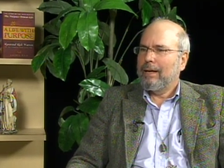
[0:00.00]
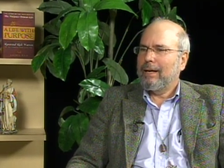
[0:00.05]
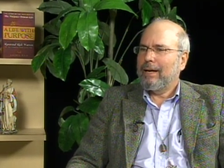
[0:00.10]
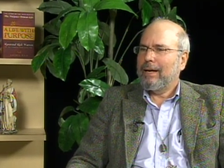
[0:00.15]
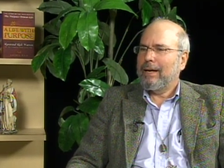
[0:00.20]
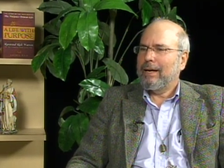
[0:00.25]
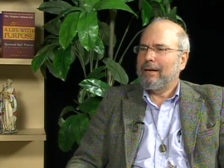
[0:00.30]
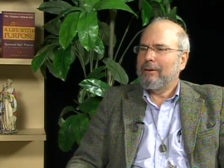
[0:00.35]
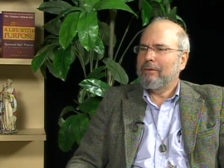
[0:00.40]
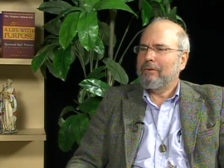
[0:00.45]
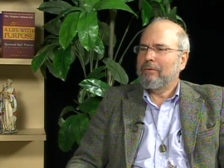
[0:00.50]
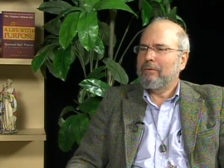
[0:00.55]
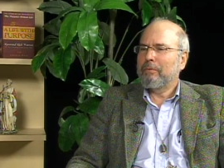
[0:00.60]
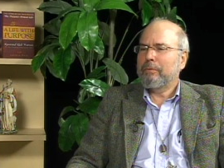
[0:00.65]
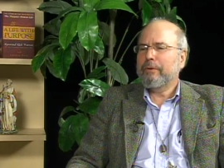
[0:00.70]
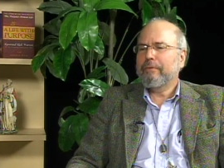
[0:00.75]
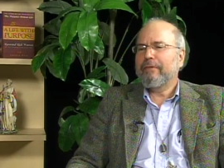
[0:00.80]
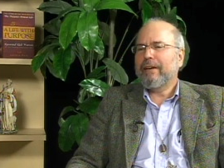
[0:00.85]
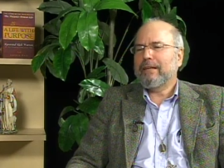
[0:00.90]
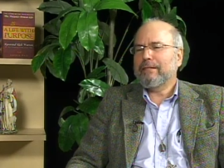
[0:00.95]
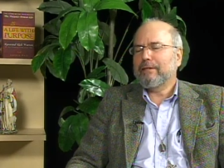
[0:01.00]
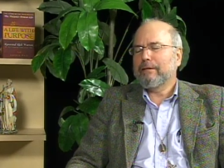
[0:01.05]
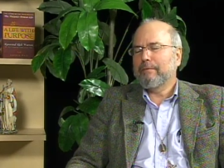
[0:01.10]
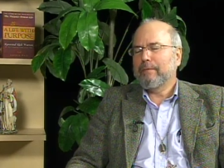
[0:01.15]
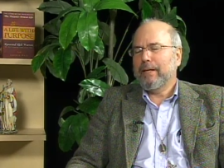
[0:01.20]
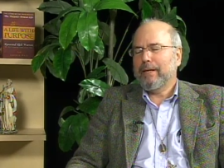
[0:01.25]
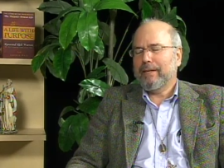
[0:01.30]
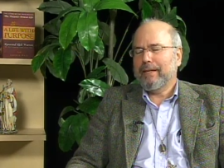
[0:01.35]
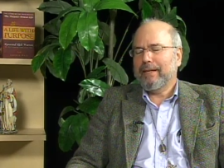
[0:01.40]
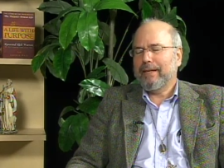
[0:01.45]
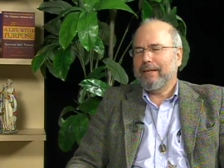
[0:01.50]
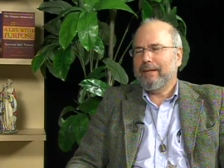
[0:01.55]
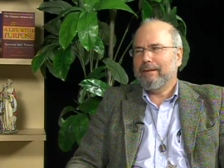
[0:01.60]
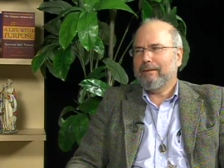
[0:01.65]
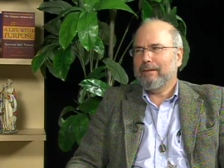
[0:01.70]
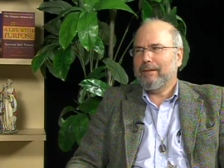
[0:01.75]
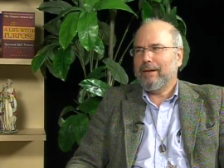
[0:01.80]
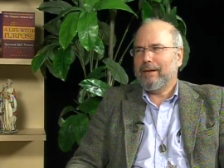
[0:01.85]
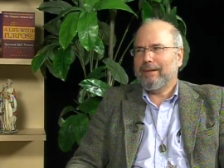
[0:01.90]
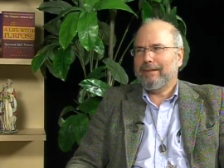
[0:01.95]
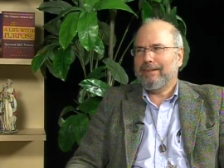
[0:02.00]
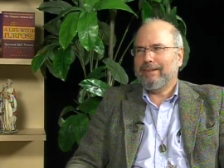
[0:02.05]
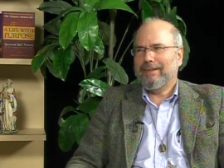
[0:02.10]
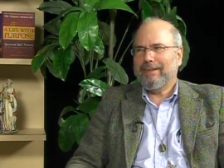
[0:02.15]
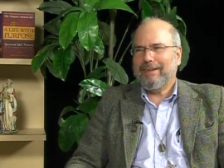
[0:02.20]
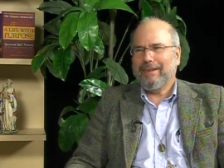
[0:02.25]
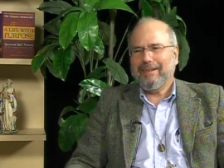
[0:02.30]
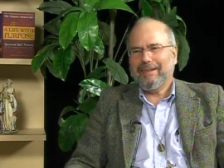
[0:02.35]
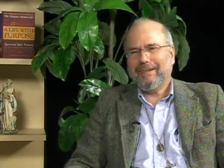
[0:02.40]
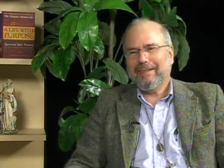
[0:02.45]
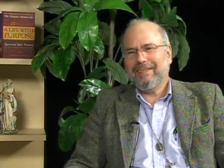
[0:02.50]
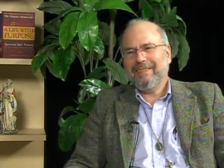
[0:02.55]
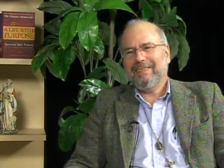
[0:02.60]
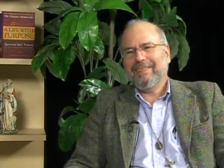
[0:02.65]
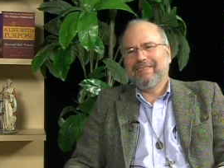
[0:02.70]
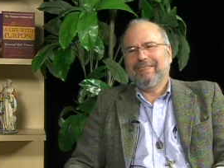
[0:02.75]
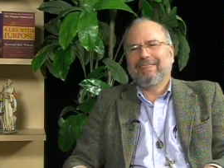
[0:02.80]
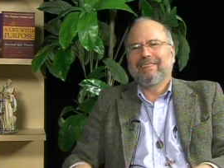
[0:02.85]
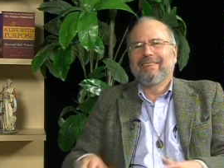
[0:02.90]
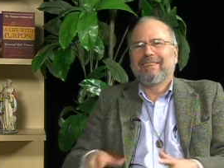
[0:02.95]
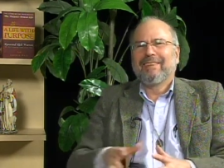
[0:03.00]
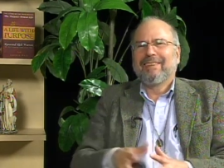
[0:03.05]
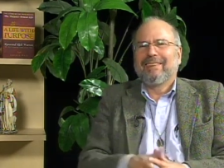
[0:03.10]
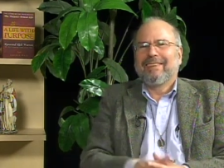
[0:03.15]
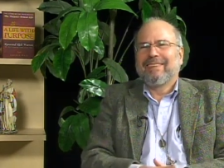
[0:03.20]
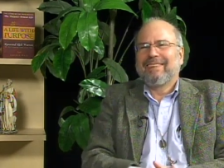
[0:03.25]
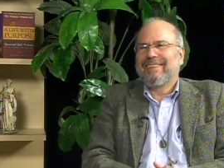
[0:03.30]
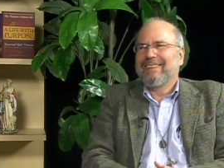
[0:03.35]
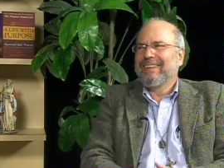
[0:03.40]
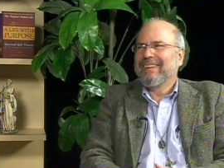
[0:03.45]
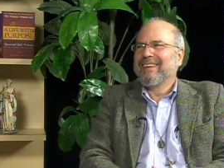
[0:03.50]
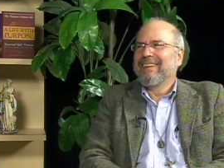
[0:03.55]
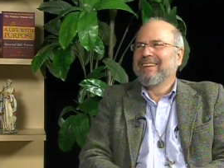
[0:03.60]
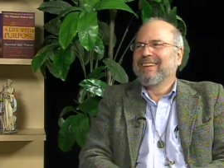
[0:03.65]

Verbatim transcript: Uh, professor of marketing, All not right. not uh, right. Okay.